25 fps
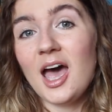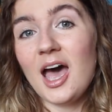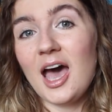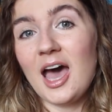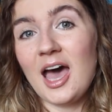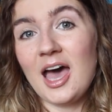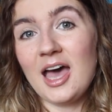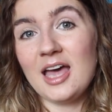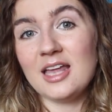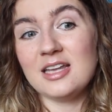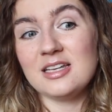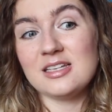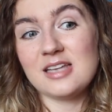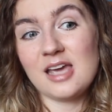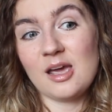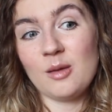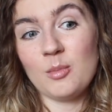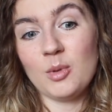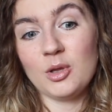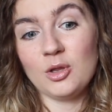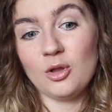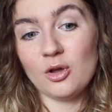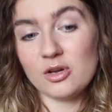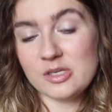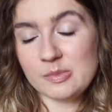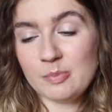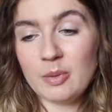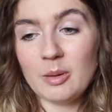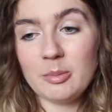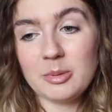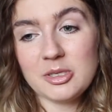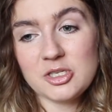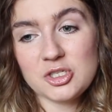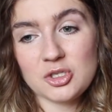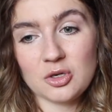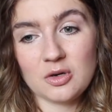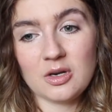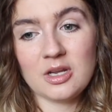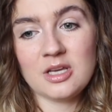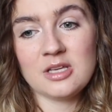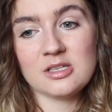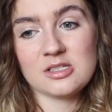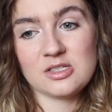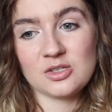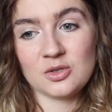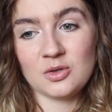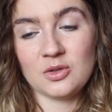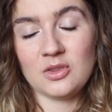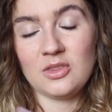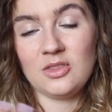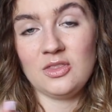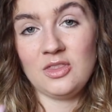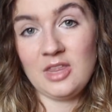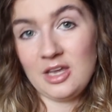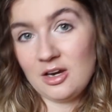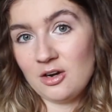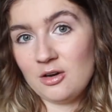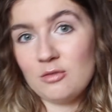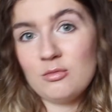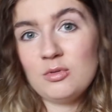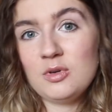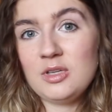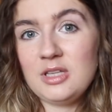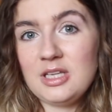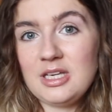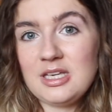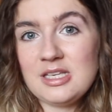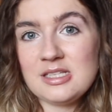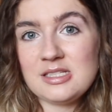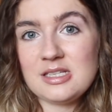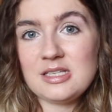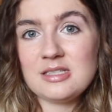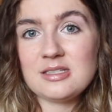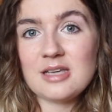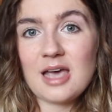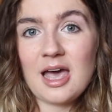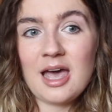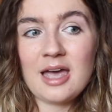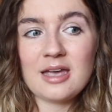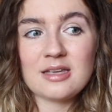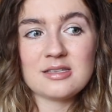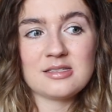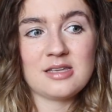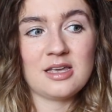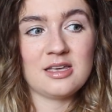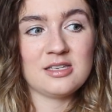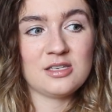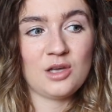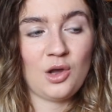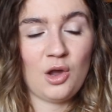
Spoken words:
and a lot is published on it, so they're really easy to access.